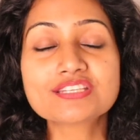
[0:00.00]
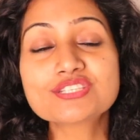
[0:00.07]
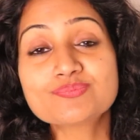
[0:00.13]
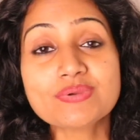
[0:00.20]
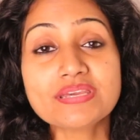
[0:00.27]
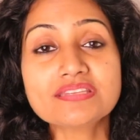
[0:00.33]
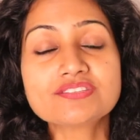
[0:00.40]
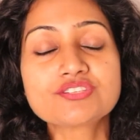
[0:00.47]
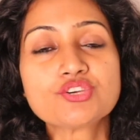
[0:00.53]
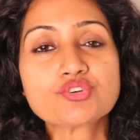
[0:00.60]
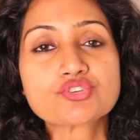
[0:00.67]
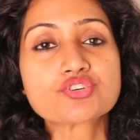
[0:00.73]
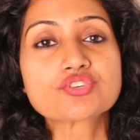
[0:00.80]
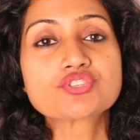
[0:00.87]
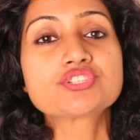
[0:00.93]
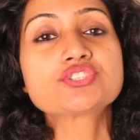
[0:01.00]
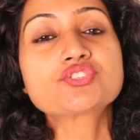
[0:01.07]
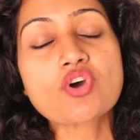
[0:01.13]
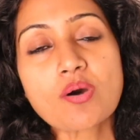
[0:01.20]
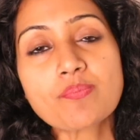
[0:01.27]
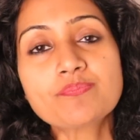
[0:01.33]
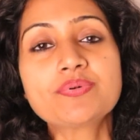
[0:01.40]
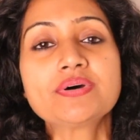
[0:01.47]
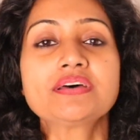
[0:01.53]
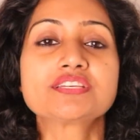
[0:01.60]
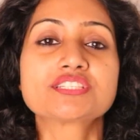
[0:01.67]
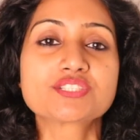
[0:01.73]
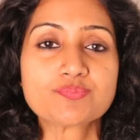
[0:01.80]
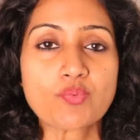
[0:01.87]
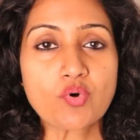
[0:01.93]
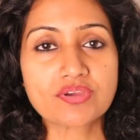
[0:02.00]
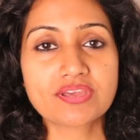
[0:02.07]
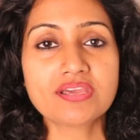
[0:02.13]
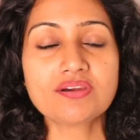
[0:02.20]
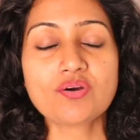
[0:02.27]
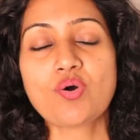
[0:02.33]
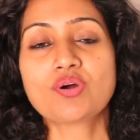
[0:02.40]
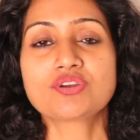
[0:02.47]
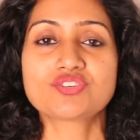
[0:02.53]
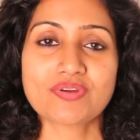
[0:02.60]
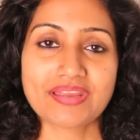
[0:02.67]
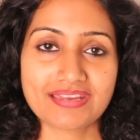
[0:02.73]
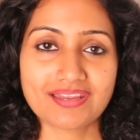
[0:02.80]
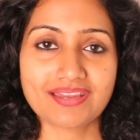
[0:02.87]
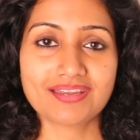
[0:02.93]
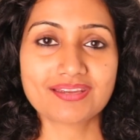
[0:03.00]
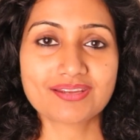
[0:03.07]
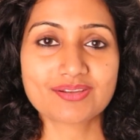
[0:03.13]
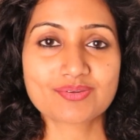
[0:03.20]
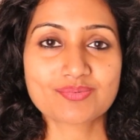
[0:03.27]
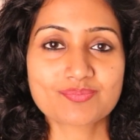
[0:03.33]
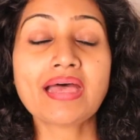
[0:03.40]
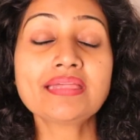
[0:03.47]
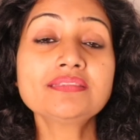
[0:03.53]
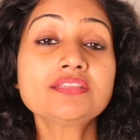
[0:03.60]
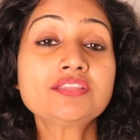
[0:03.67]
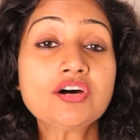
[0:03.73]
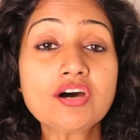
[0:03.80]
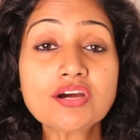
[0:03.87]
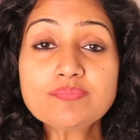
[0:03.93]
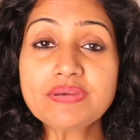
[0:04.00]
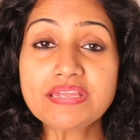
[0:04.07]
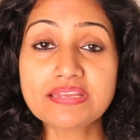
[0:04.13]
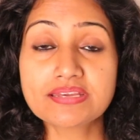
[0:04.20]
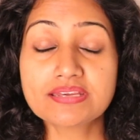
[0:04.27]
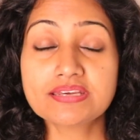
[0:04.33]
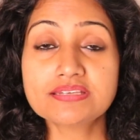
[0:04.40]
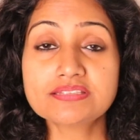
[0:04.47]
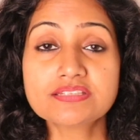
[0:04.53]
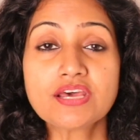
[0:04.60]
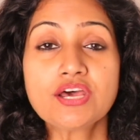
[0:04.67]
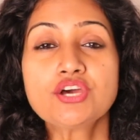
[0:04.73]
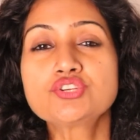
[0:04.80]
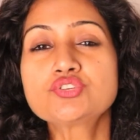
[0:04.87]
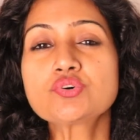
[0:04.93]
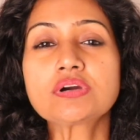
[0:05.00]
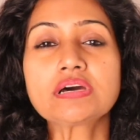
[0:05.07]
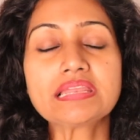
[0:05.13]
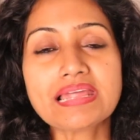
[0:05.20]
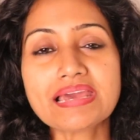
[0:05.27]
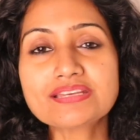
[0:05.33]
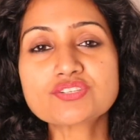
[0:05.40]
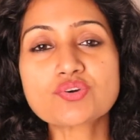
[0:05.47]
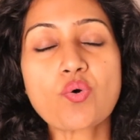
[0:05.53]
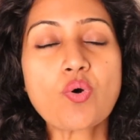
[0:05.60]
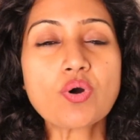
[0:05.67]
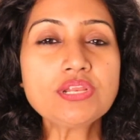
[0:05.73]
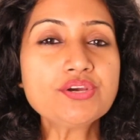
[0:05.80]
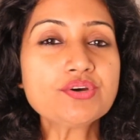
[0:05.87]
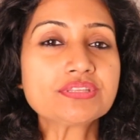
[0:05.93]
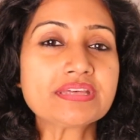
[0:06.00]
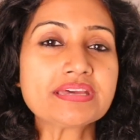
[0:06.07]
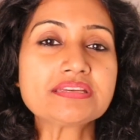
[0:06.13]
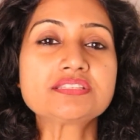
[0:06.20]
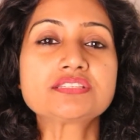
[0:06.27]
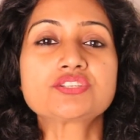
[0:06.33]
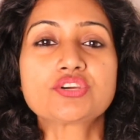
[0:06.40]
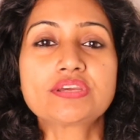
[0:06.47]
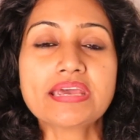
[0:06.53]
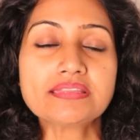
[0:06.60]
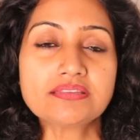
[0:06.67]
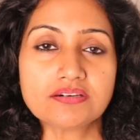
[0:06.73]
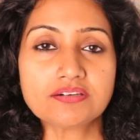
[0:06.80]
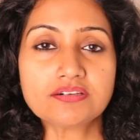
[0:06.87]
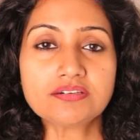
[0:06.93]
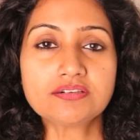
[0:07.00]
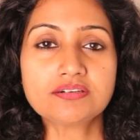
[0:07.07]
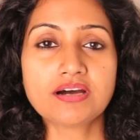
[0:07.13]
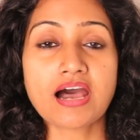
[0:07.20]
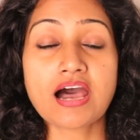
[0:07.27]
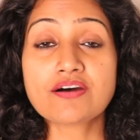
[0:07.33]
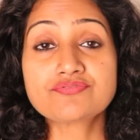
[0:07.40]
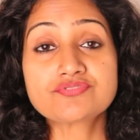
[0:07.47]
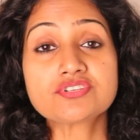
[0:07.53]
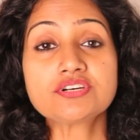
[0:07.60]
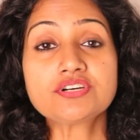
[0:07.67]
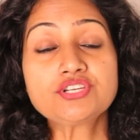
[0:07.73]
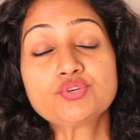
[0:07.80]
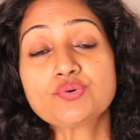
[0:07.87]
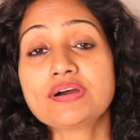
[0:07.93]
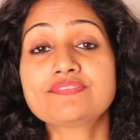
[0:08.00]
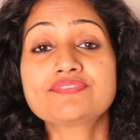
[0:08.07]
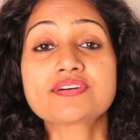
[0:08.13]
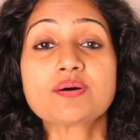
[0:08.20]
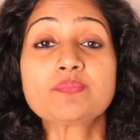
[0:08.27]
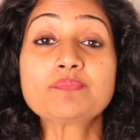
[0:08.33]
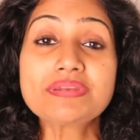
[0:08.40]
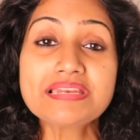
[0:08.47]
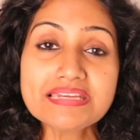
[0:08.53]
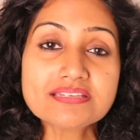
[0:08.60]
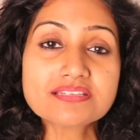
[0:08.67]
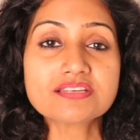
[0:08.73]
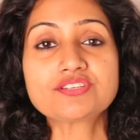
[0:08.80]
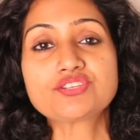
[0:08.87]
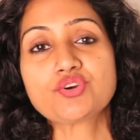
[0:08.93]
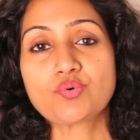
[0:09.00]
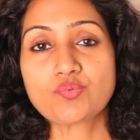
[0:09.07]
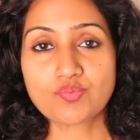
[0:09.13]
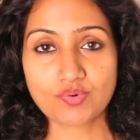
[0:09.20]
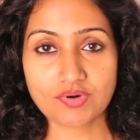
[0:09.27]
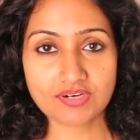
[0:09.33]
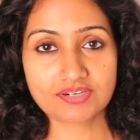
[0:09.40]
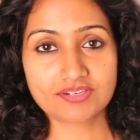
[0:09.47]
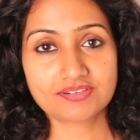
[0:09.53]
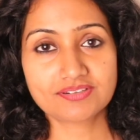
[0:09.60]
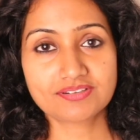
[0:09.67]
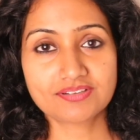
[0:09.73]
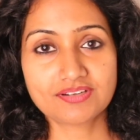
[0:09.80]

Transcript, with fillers: This means you should stop smoking or drinking. And the third meaning is to collect all your things together after you have completed your work.